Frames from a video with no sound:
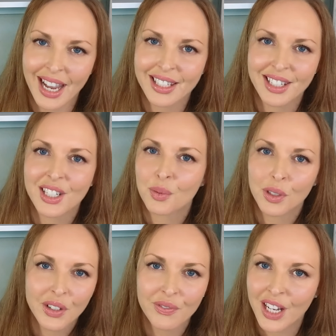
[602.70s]
exes
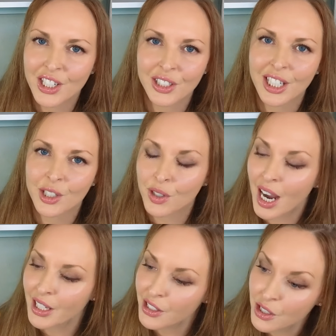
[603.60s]
will eventually
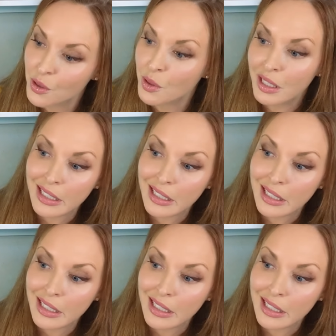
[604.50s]
try to